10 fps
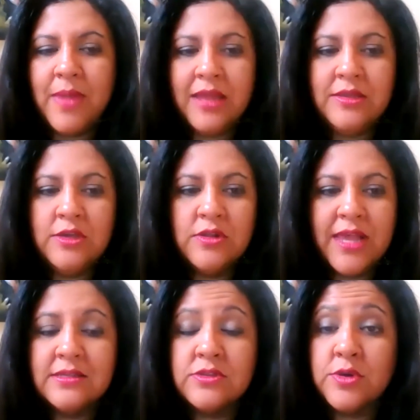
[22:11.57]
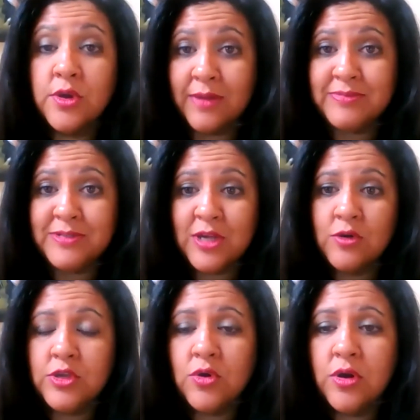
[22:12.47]
and utilize it through crypto,
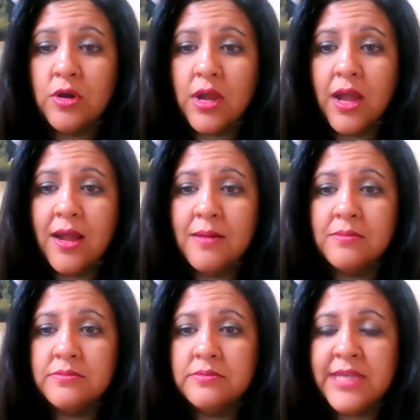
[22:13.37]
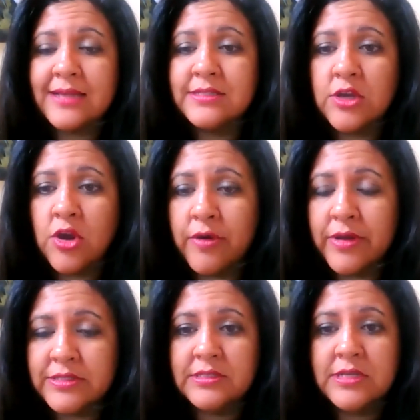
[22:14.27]
your um, tax
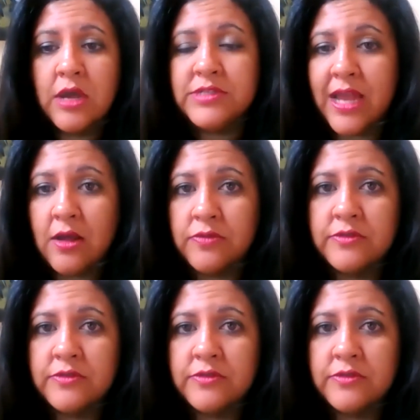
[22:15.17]
occurrences go down.